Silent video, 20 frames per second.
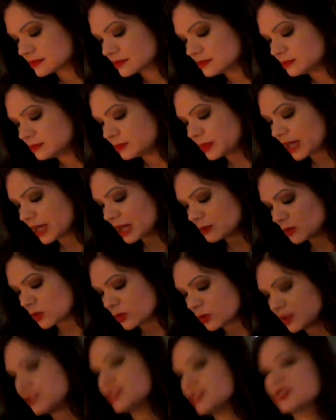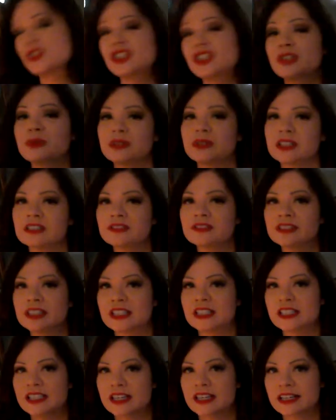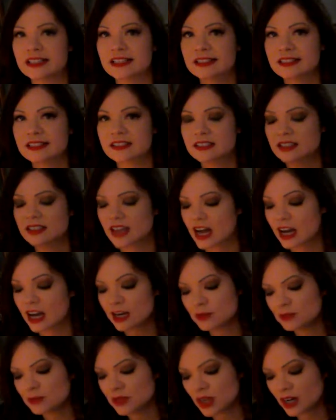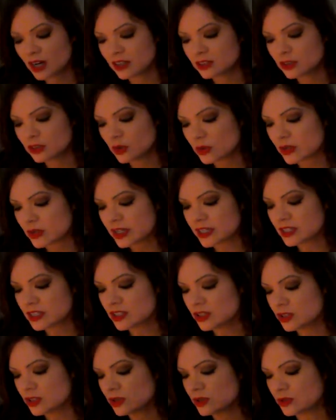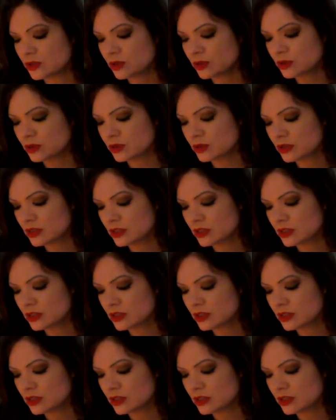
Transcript: But I'm going to do whatever it takes. I'm not going to,